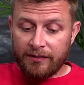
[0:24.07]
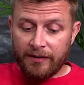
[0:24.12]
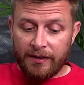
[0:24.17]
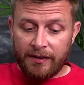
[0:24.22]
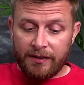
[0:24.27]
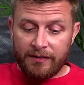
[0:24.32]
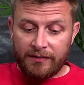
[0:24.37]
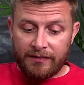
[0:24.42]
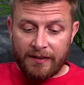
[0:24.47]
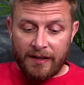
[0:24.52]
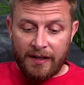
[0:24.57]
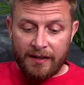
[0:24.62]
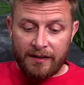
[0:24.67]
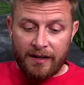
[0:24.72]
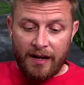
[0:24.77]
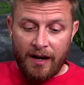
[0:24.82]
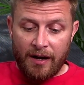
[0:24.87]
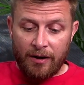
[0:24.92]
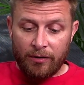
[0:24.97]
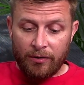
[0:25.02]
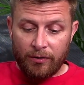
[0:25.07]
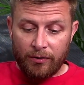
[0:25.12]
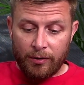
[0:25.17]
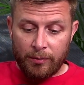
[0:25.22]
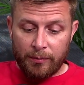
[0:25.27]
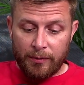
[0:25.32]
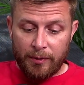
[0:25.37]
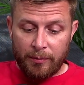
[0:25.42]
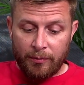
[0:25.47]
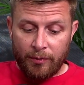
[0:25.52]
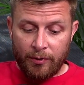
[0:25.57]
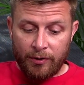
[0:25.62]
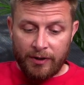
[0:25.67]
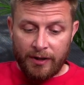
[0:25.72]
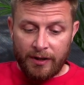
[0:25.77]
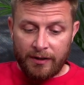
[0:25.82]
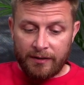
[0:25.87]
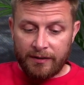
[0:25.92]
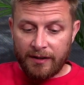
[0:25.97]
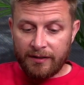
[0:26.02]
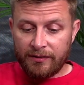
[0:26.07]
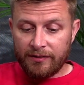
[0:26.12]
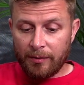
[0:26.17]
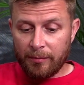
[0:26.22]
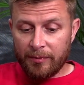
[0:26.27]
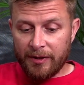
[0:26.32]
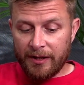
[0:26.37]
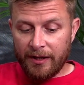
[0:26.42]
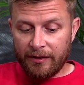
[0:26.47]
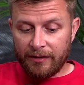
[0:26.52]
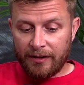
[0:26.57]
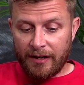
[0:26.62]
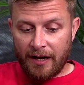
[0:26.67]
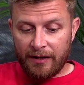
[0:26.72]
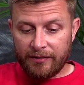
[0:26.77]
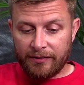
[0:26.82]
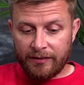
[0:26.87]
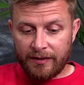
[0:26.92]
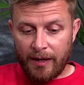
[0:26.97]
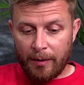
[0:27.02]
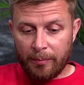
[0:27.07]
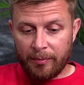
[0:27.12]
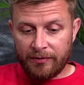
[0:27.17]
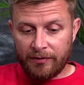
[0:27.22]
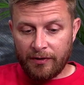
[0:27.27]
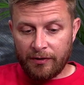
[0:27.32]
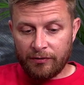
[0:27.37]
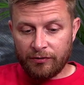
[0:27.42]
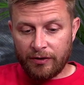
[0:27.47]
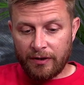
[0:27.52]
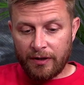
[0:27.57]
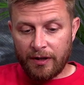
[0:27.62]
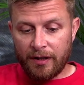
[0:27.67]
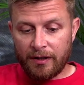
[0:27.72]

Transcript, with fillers: Yeah. He, he's standing out a little bit more than than some of the other guys at that position.